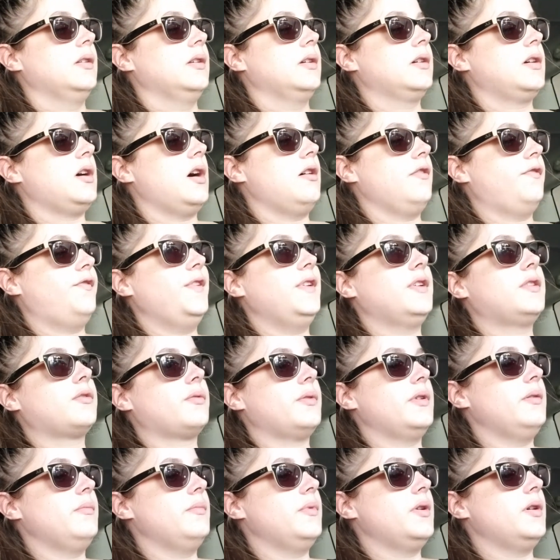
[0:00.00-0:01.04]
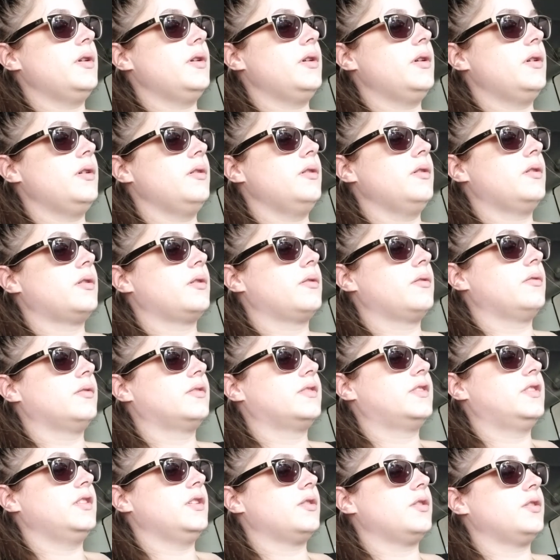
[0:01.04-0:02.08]
coffee creamer,
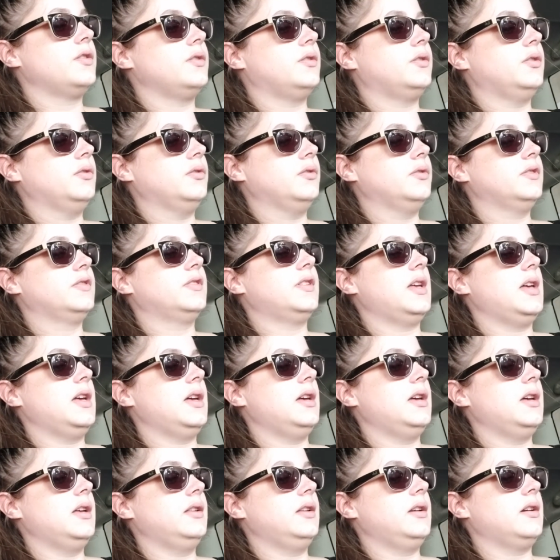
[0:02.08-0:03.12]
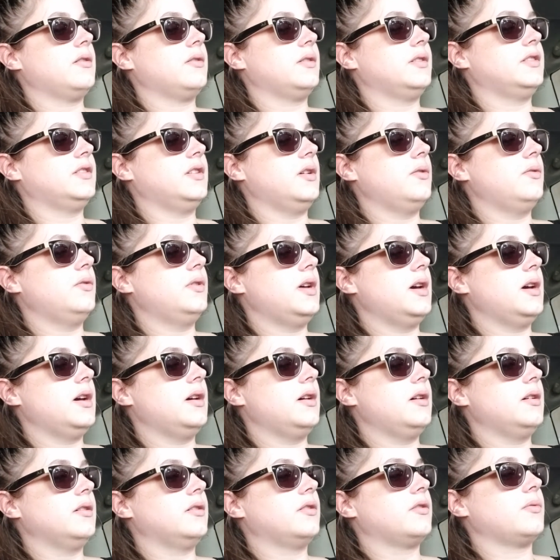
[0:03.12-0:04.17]
cereals, and
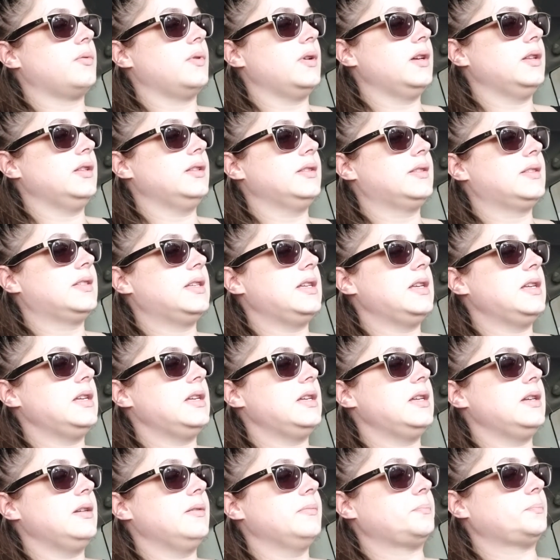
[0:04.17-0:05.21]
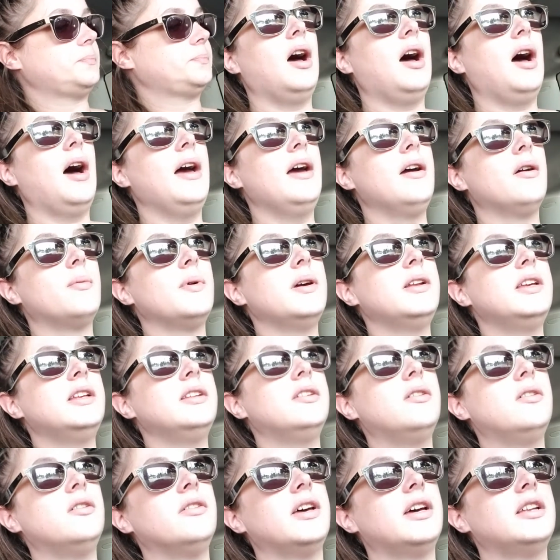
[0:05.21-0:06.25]
Arizona green tea. I already
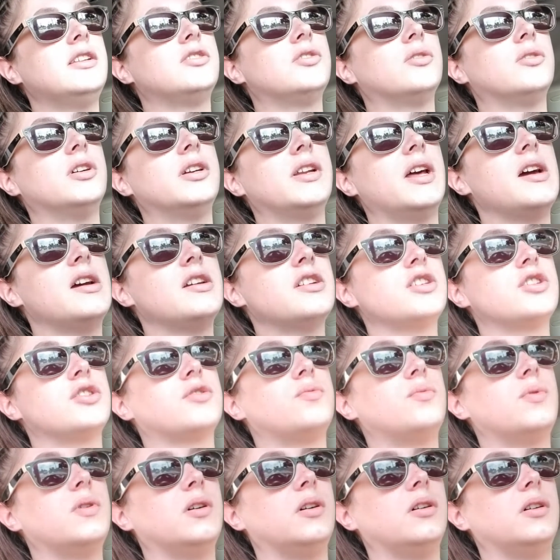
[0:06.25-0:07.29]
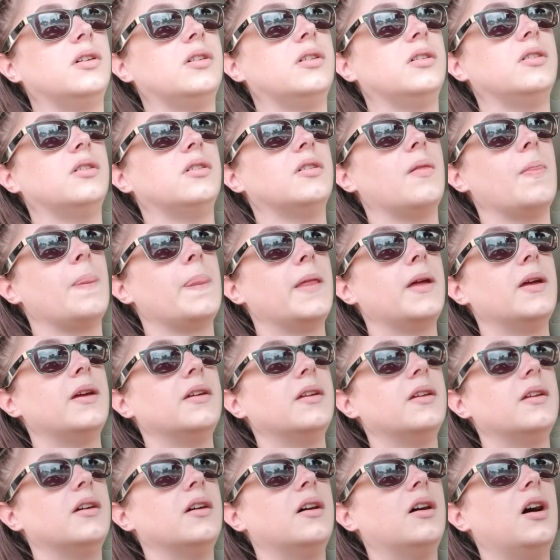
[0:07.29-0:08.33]
know that DoorDash
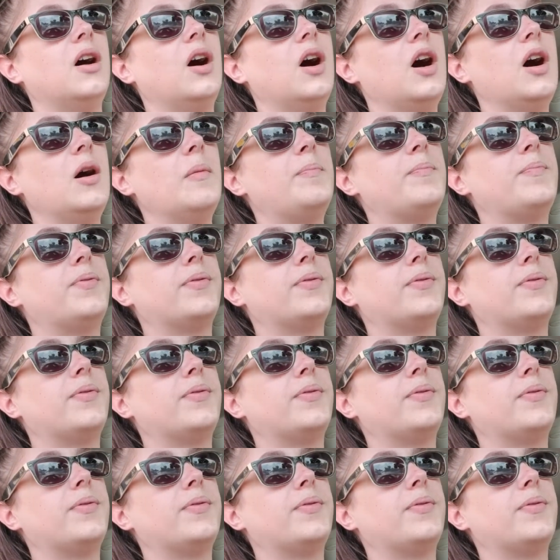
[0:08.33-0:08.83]
will up